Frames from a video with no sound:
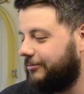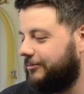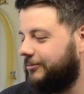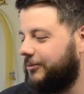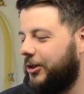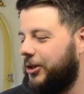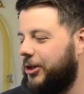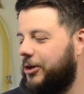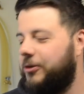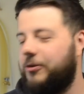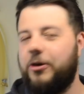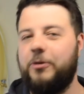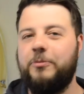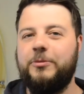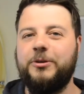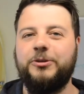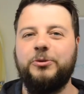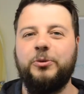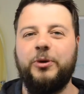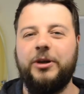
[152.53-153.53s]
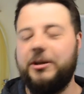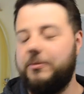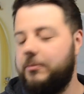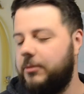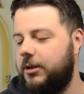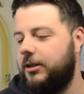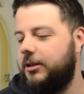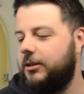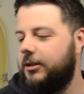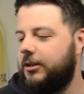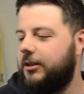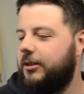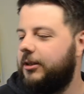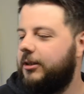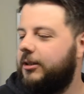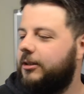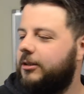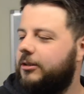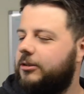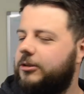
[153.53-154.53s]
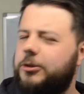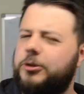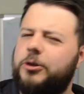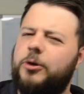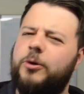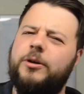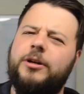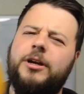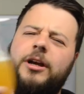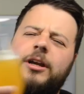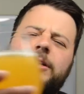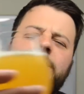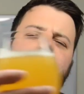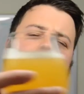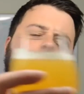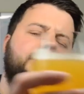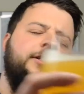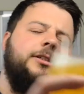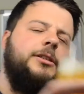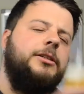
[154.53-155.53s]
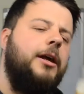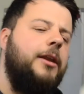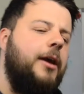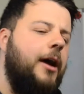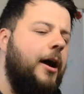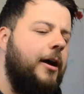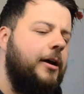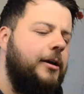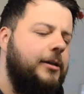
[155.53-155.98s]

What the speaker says: Well, the aroma's winning me. So let's go and get a taste, Anna.